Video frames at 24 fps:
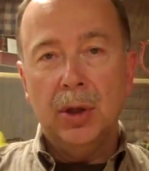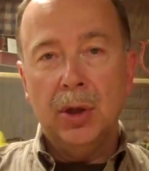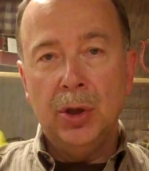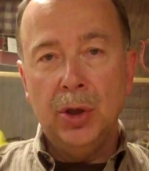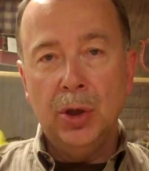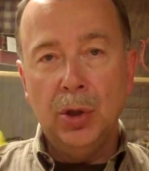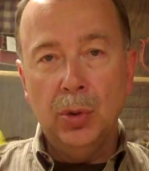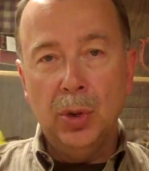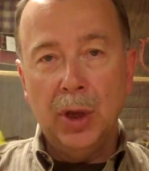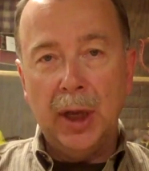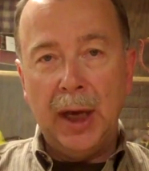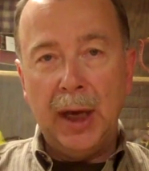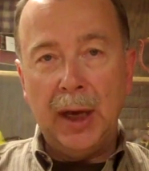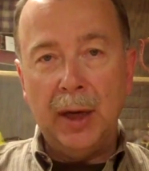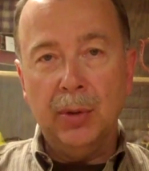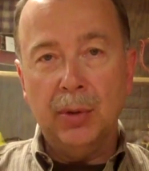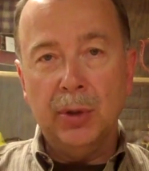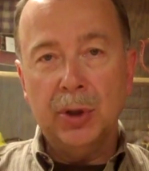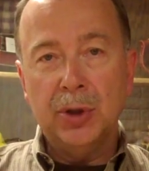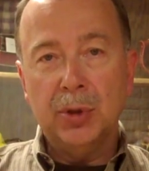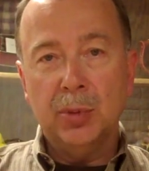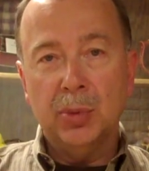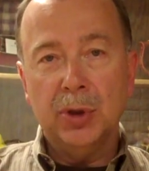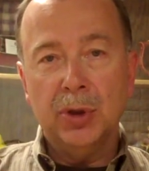The new
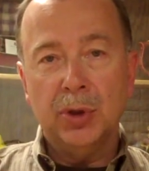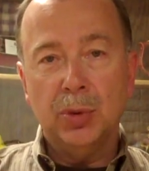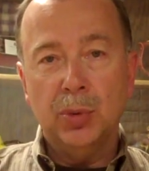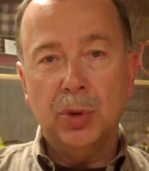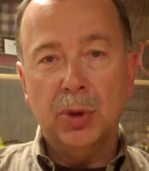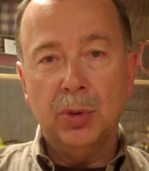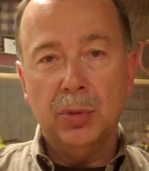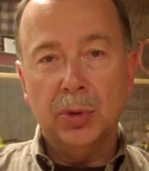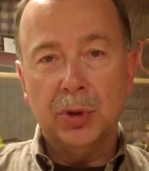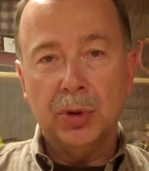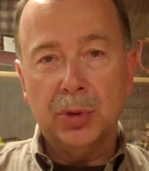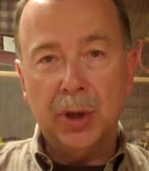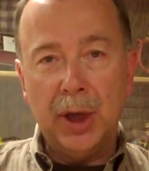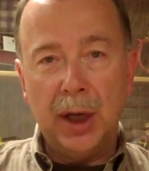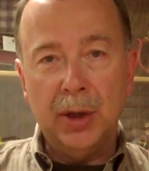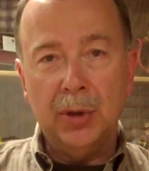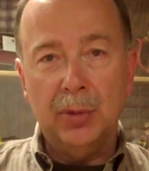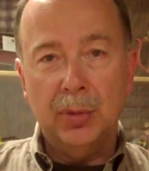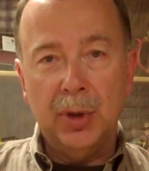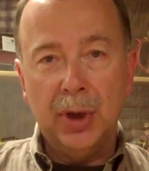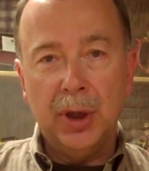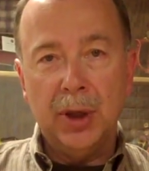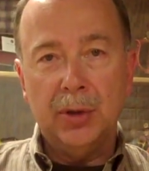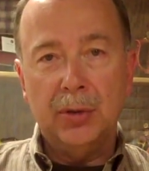language, which we will try
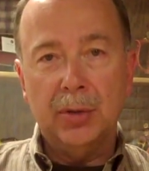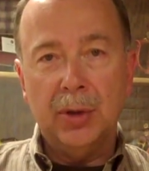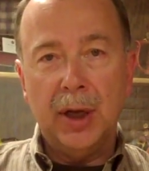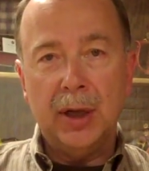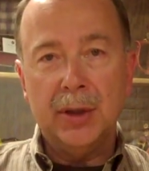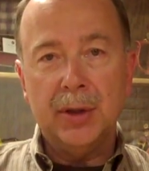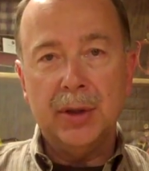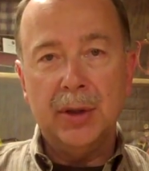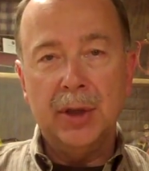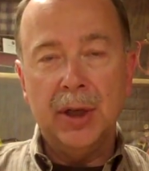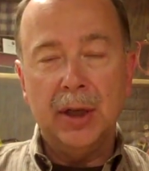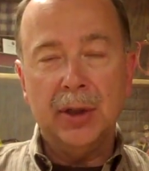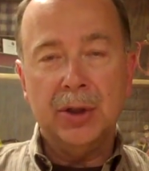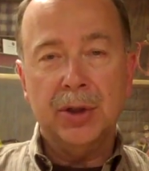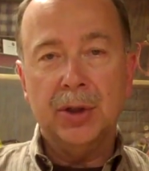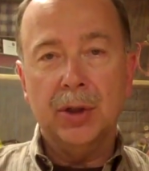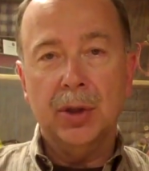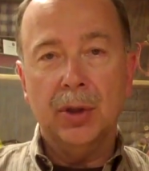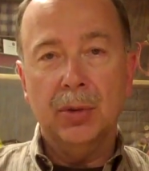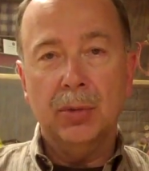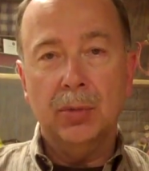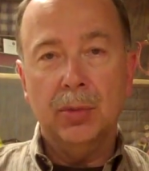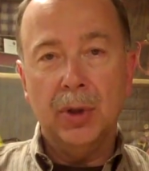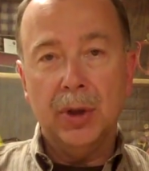to readdress
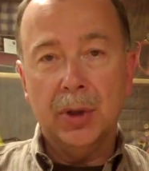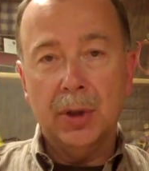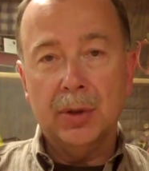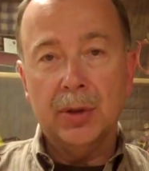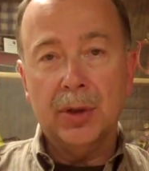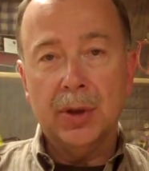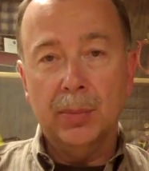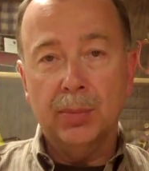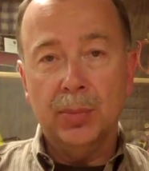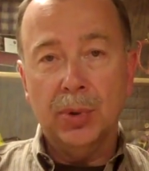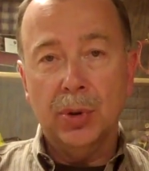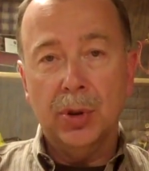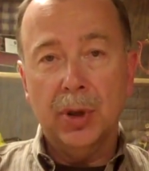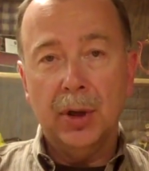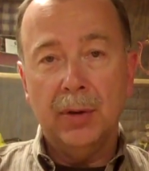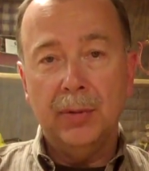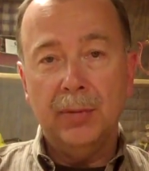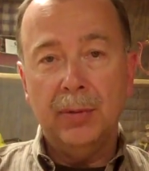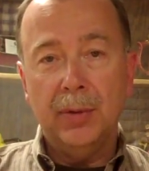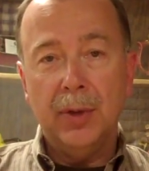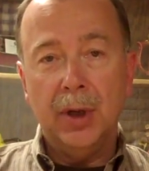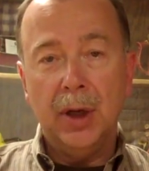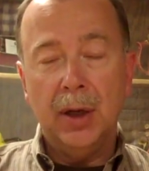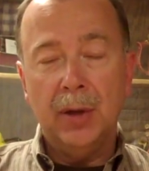next year with the support
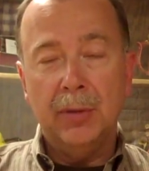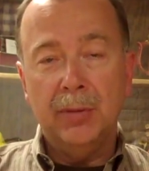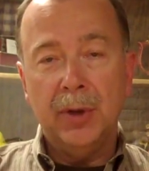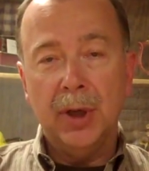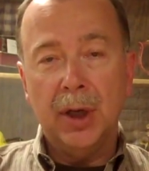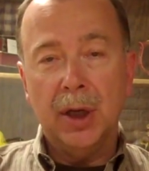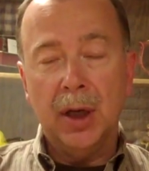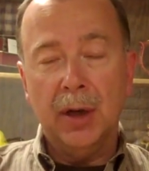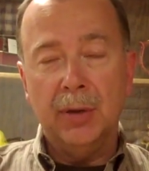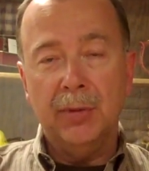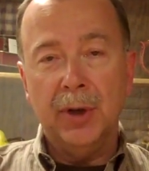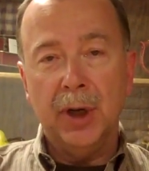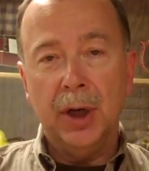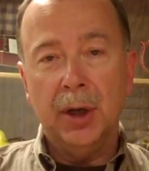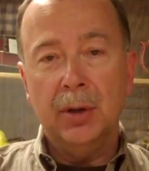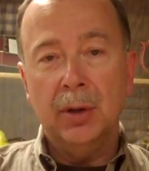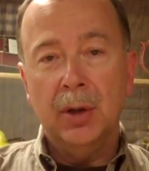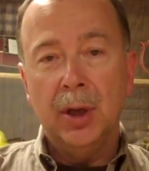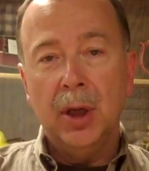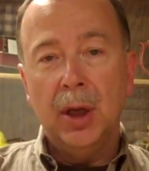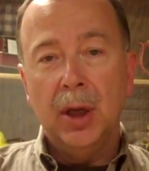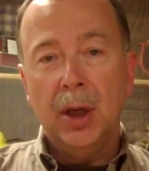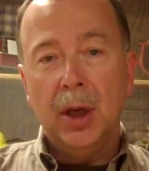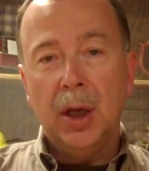of the
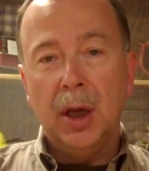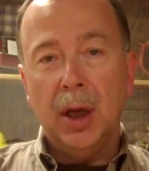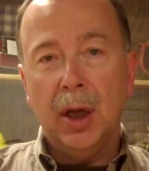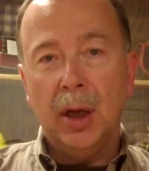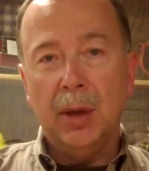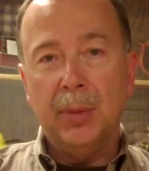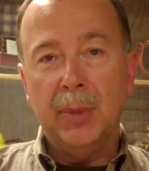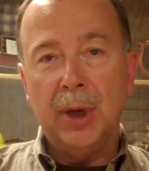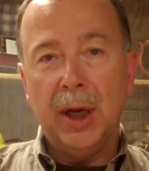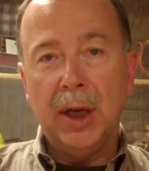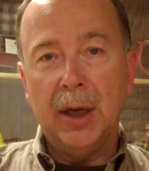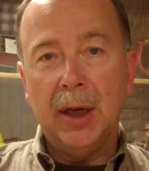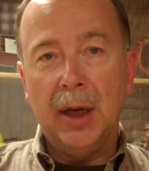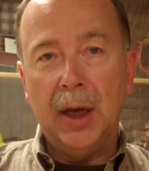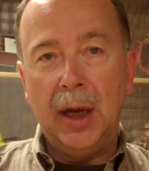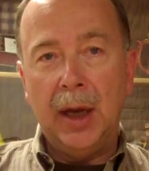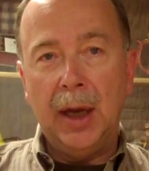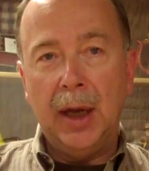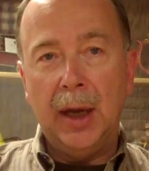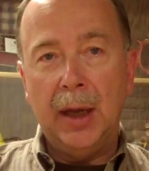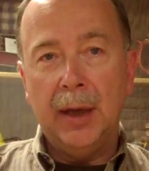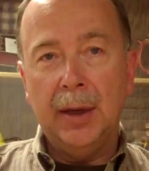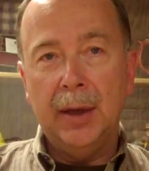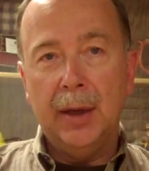governor, I might
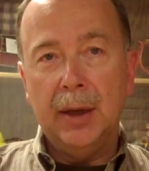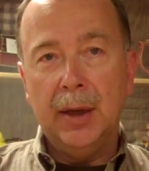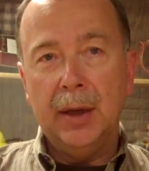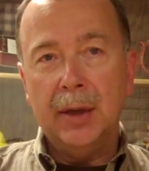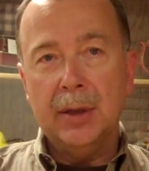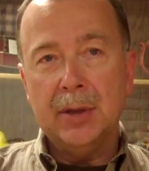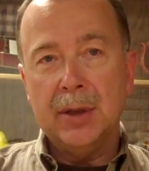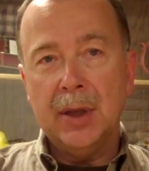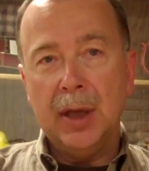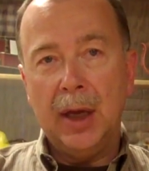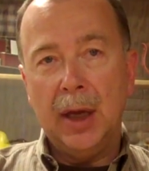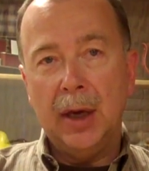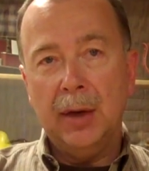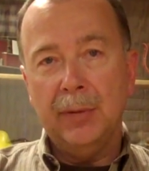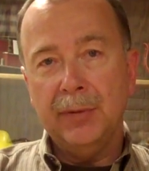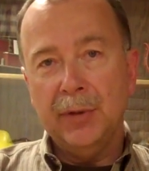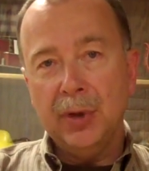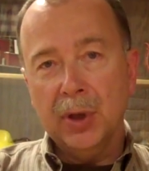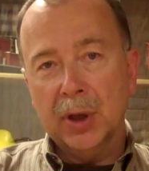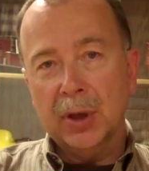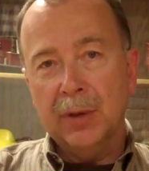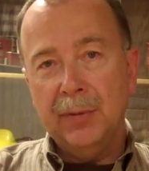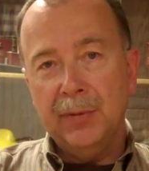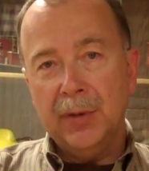add, is that
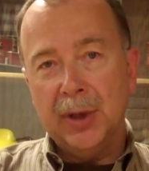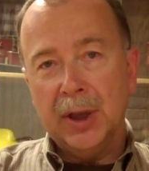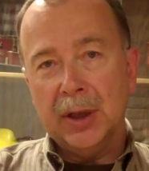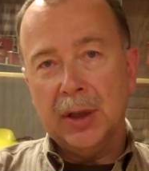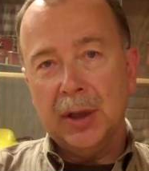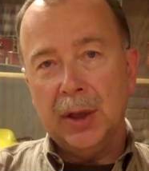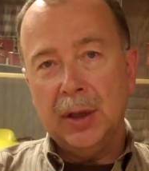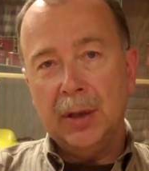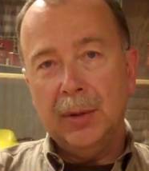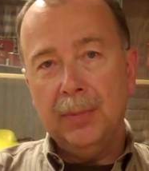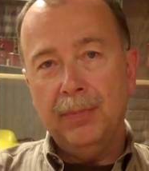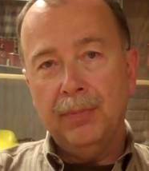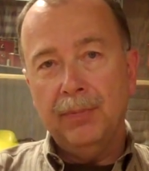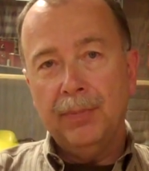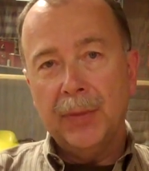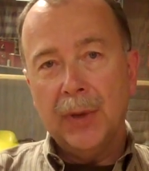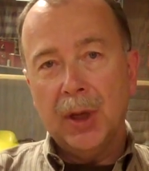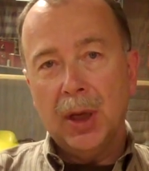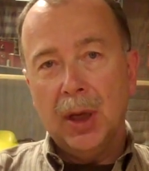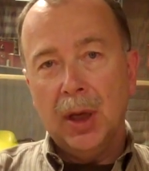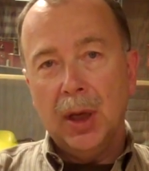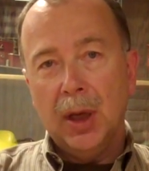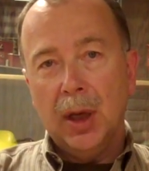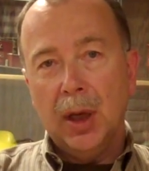if you're convicted
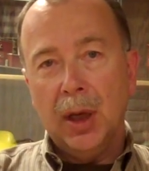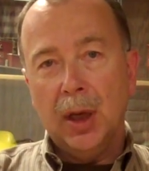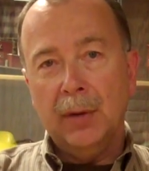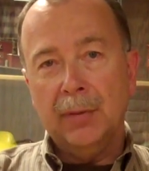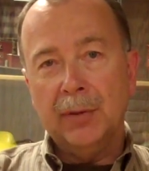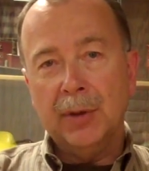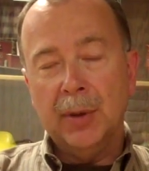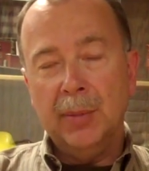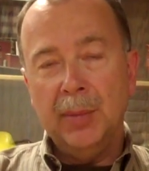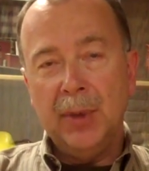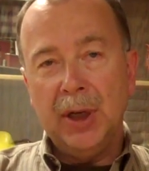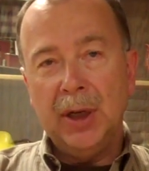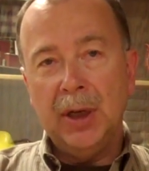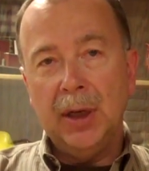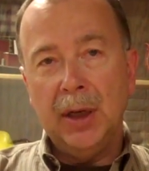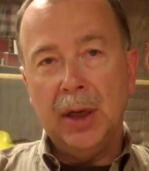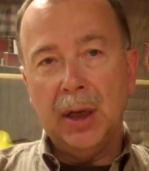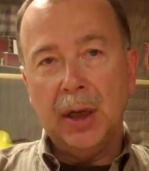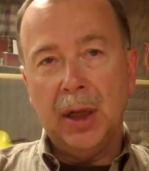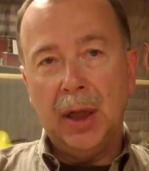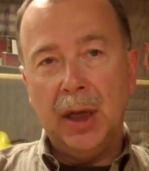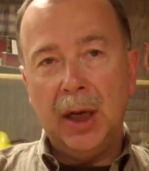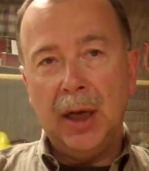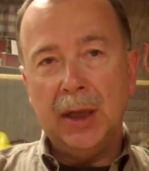of committing
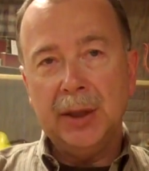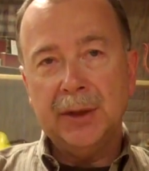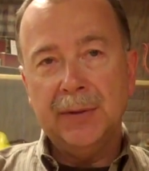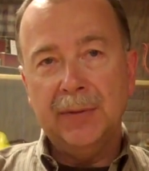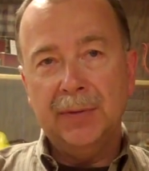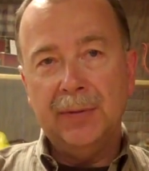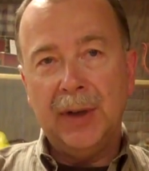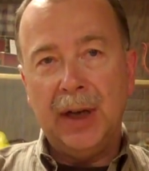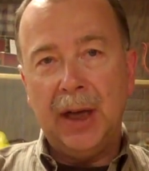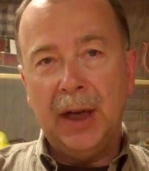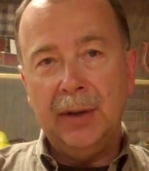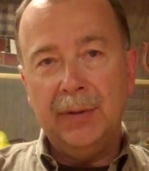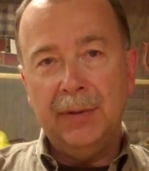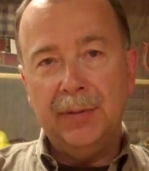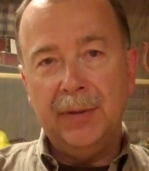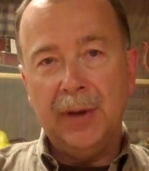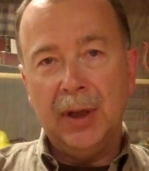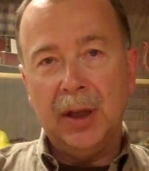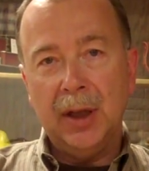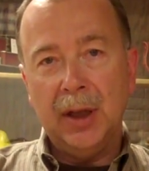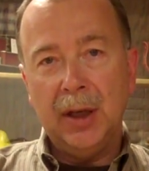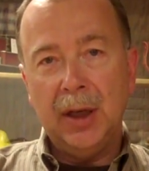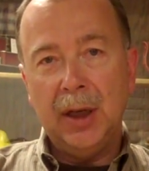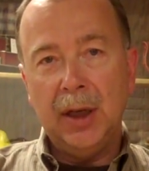a Class 5
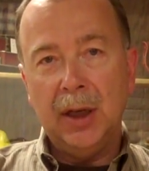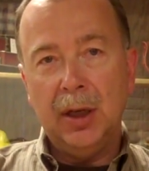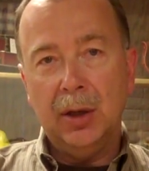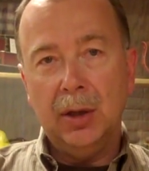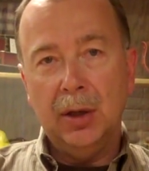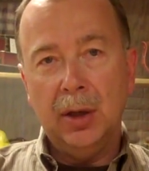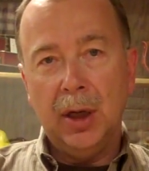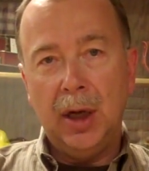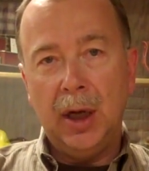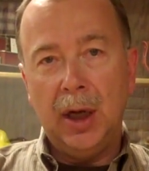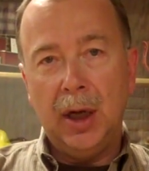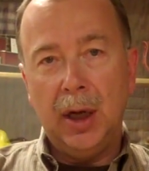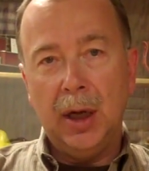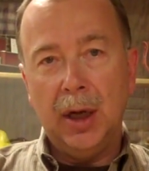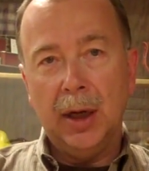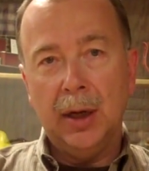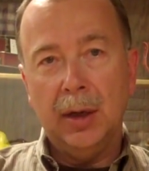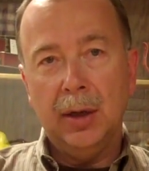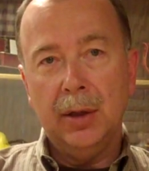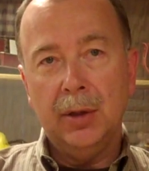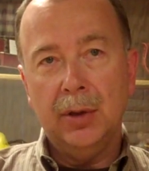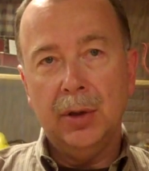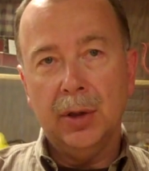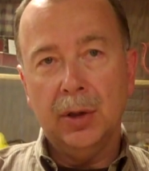felony or
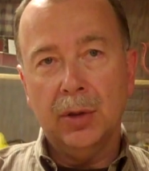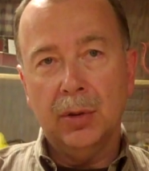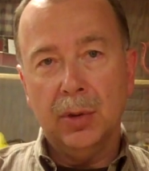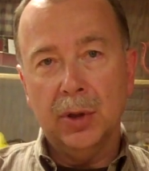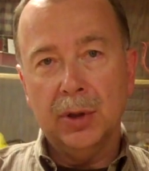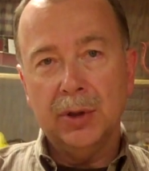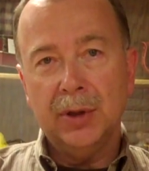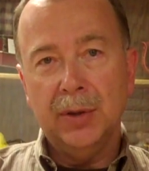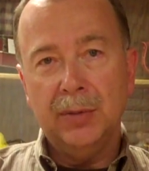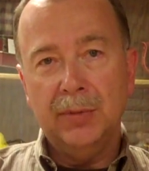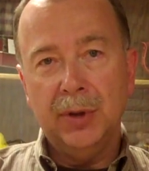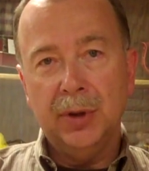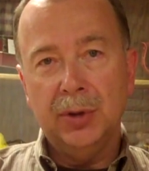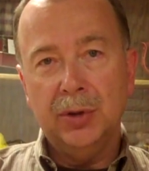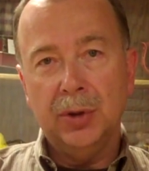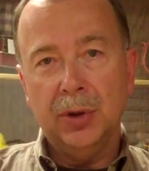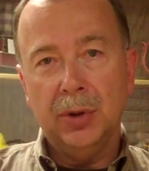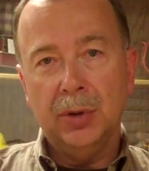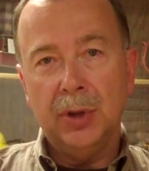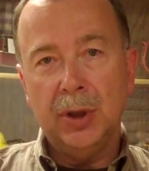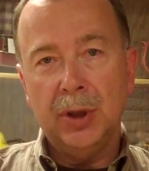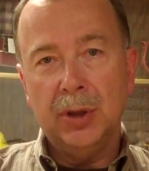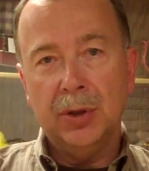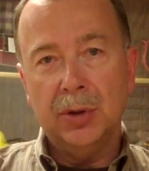higher in the course of your
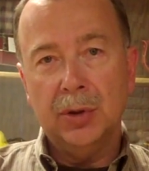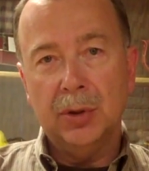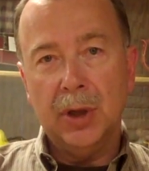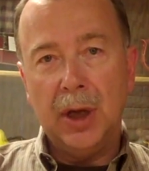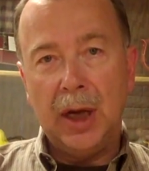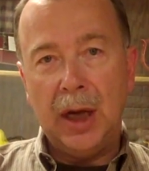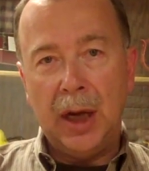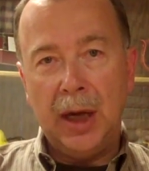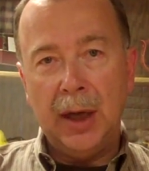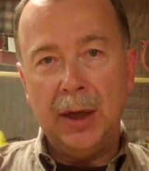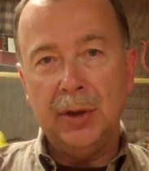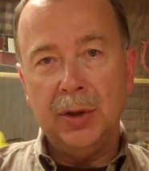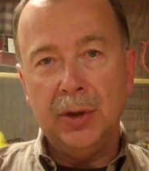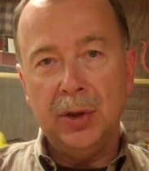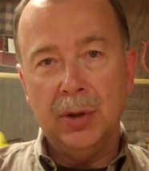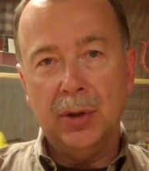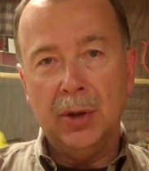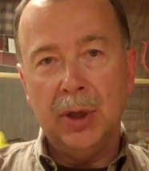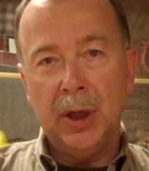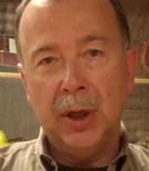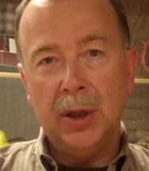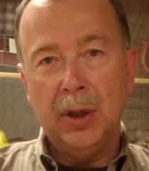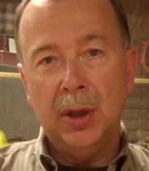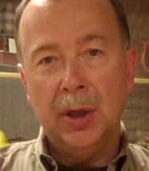duties or on
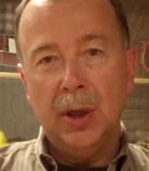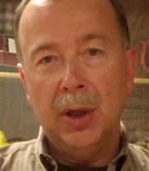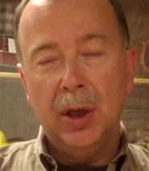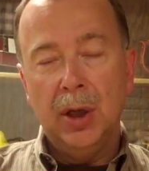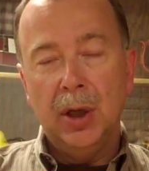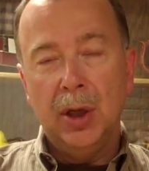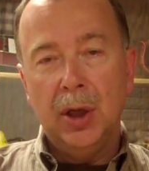duty,